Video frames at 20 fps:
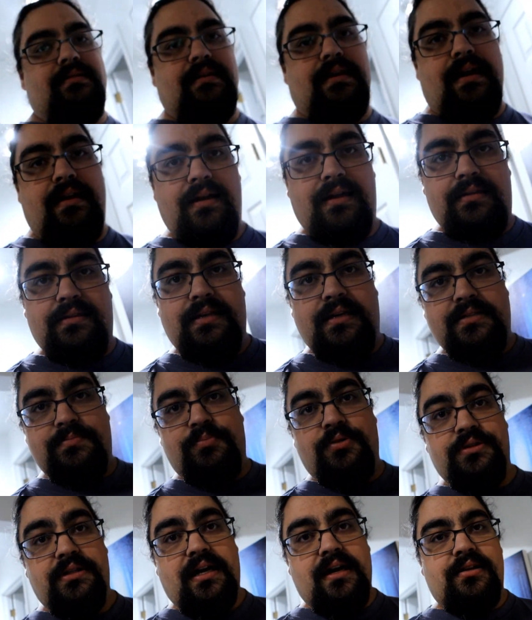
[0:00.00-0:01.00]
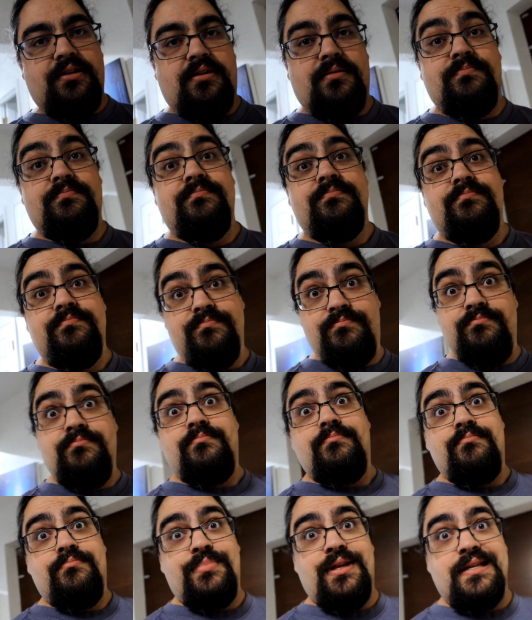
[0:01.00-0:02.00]
Gotta get things pulled together.
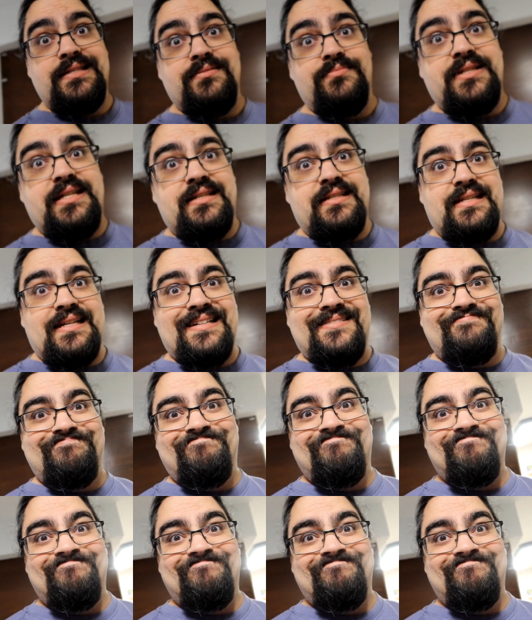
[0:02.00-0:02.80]
Play some D&D.